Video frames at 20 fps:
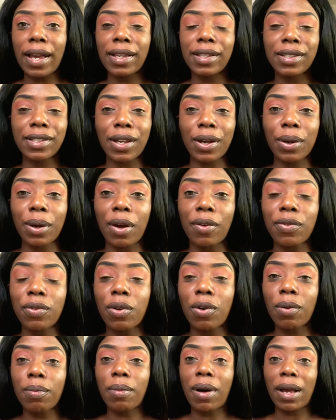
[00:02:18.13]
so I've
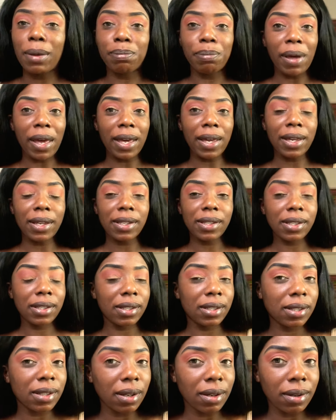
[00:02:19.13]
got my
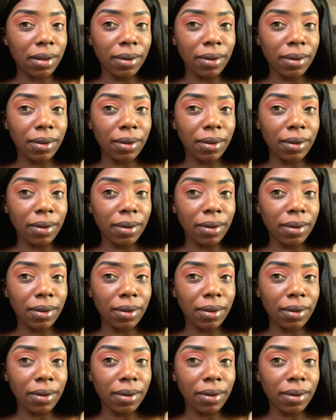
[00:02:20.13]
base,